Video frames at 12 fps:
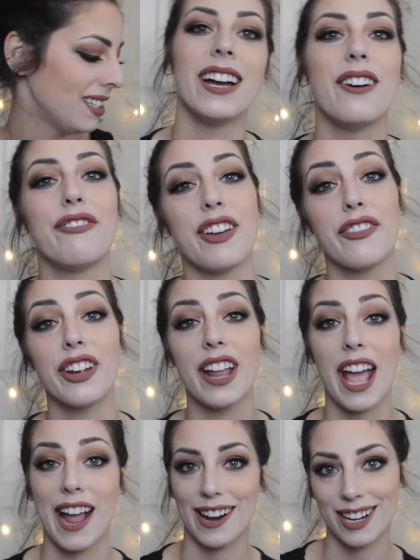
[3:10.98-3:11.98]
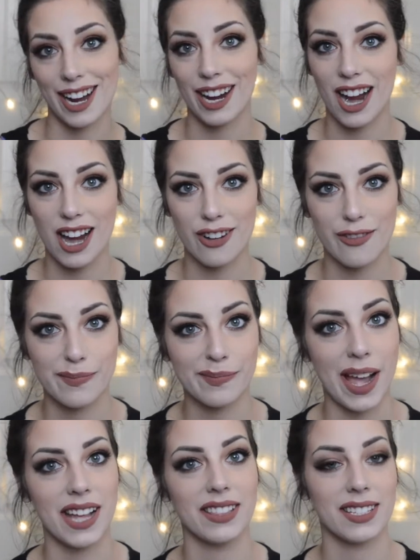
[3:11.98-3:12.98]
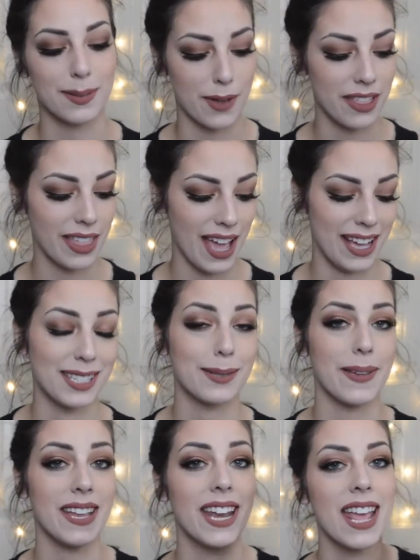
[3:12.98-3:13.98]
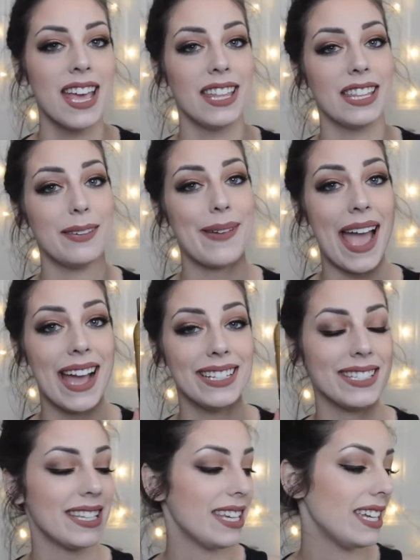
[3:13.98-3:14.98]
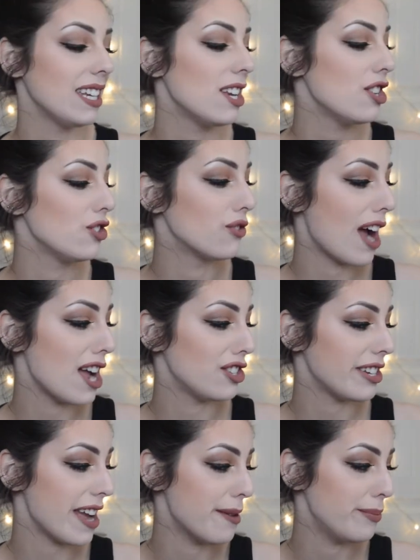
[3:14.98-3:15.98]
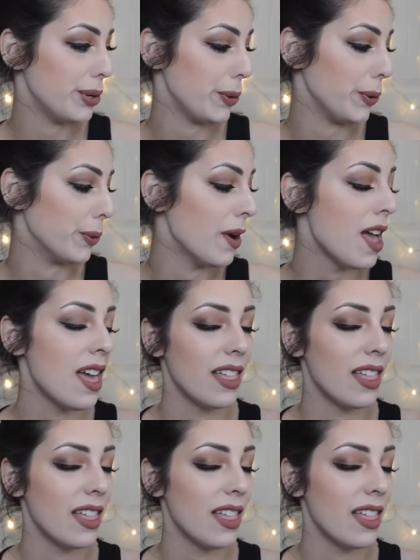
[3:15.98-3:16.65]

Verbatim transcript: A favorite hair care item of mine this month has been the Pantene Dry Shampoo.